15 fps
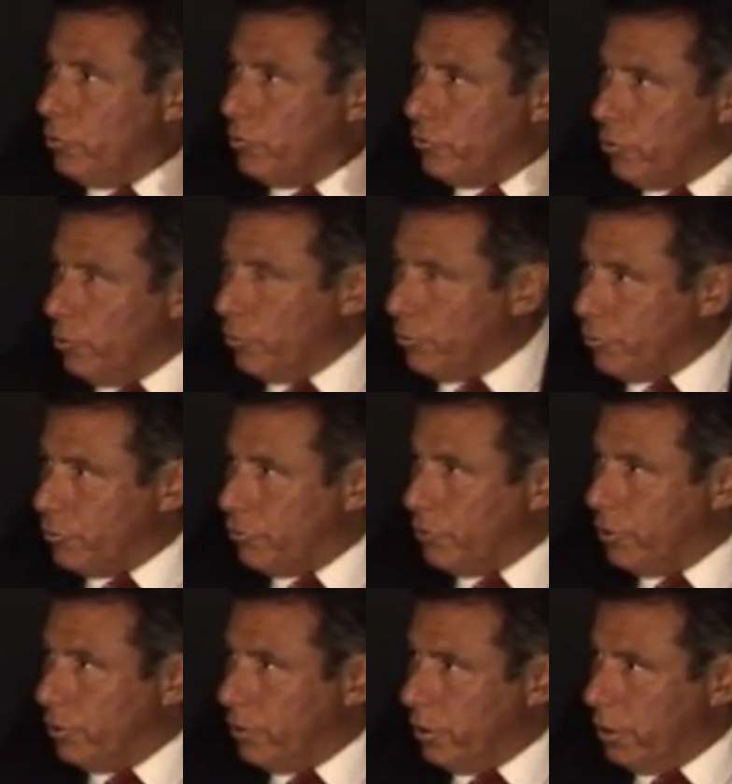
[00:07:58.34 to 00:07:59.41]
you were so
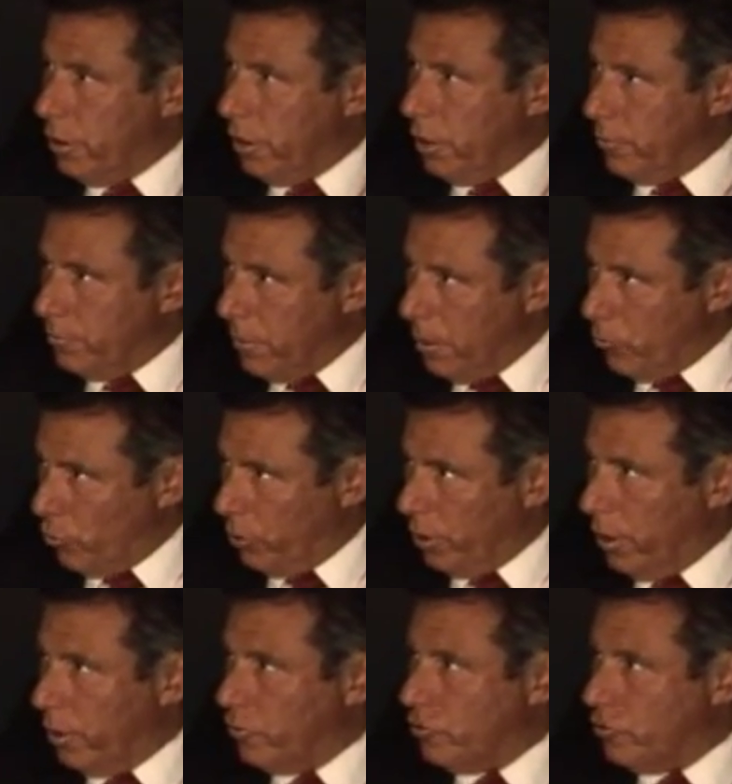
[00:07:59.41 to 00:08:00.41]
interested in memory